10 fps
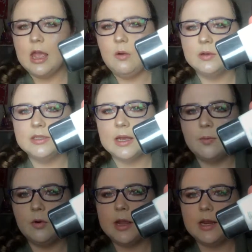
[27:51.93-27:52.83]
it was
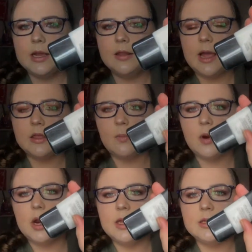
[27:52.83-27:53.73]
separated. Like, the
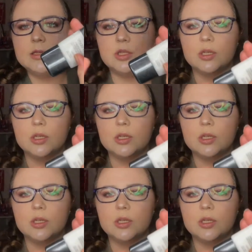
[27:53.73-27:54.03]
product is